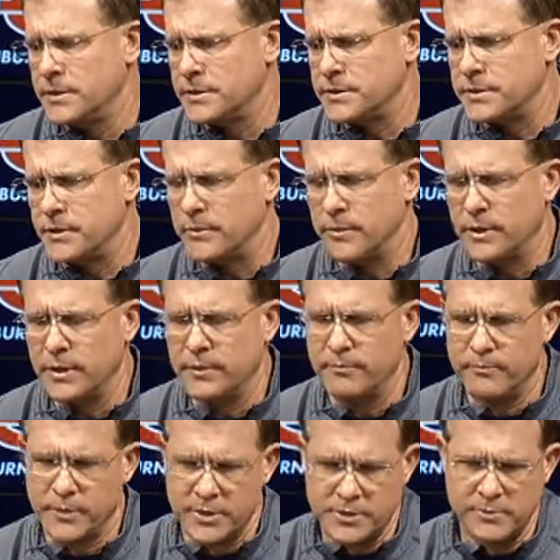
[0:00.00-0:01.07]
So um,
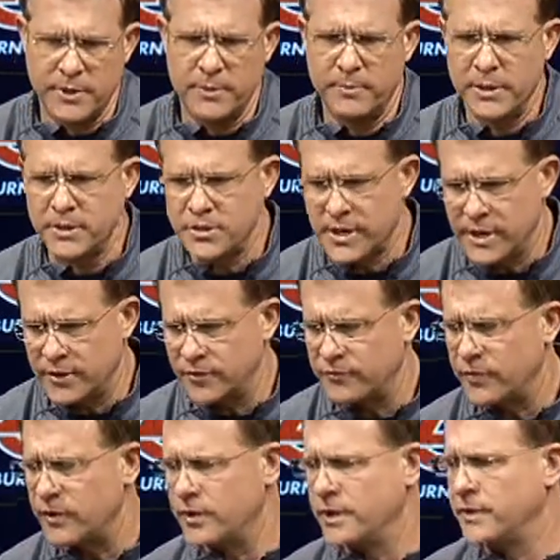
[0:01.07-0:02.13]
this will be a big challenge
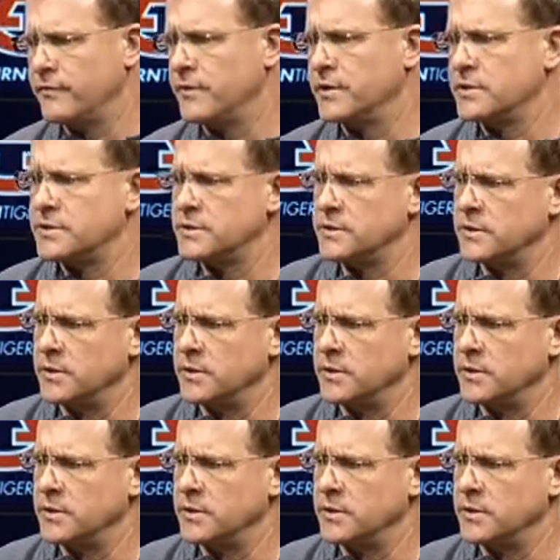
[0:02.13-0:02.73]
for our defense.